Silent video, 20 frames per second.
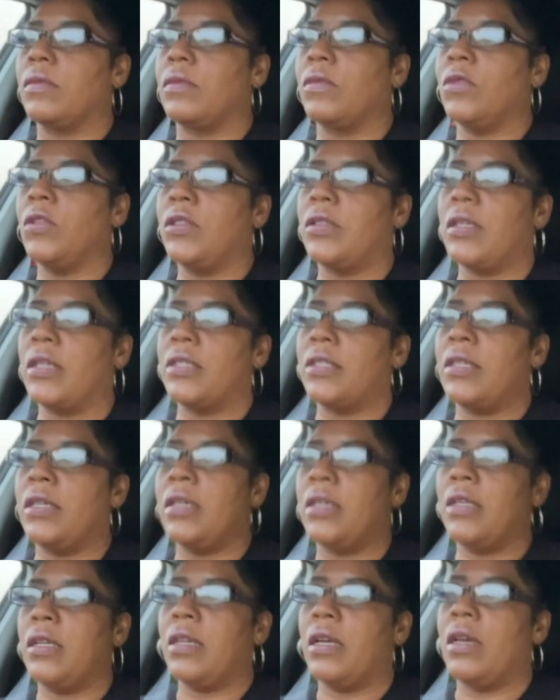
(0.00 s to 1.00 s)
What was I
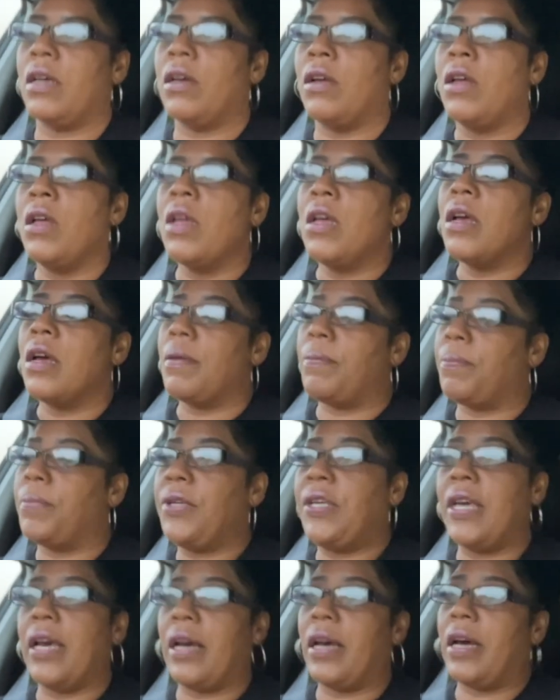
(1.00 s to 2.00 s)
saying y'all?
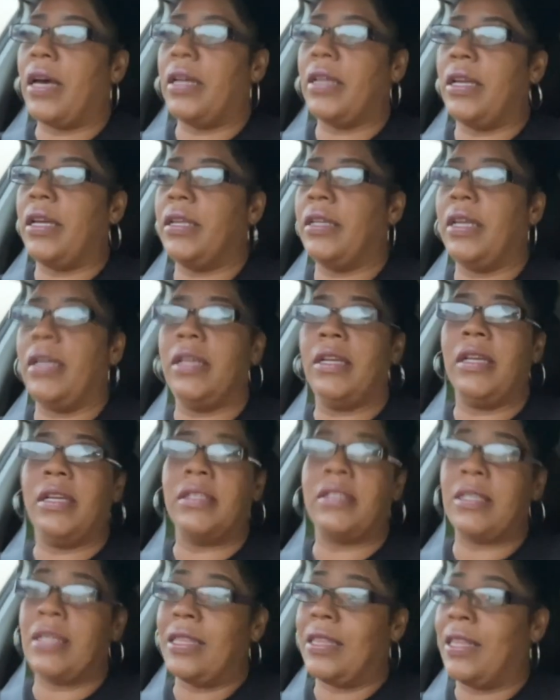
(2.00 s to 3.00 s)
yeah, I, it,
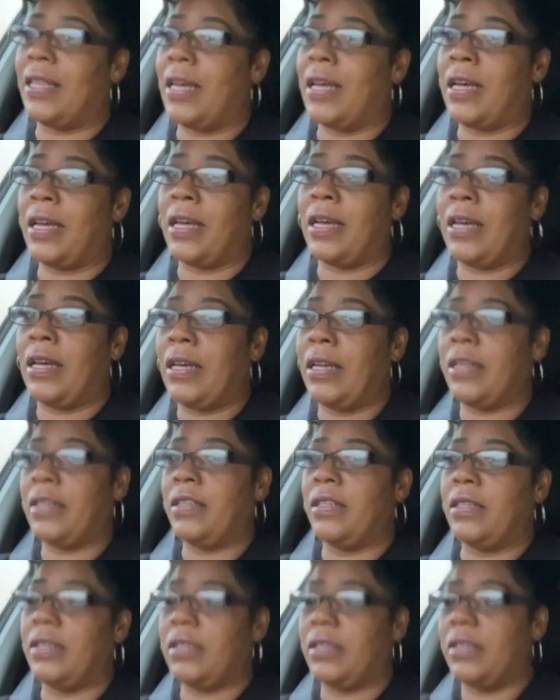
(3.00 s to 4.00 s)
it's a lot
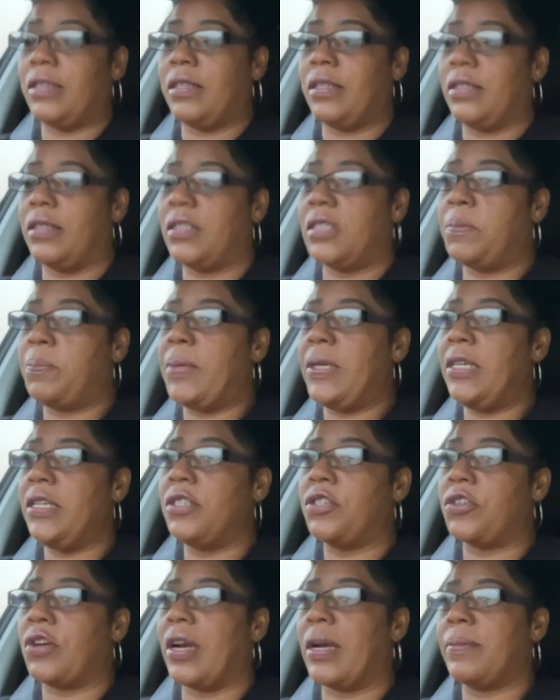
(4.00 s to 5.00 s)
of
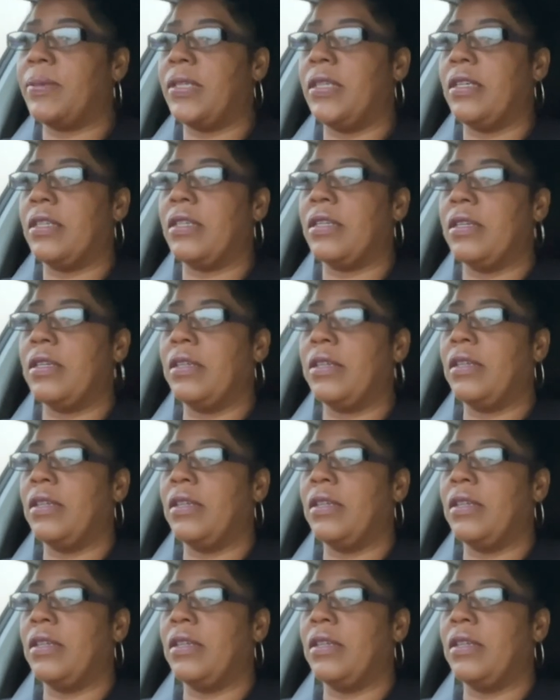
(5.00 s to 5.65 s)
speed traps here.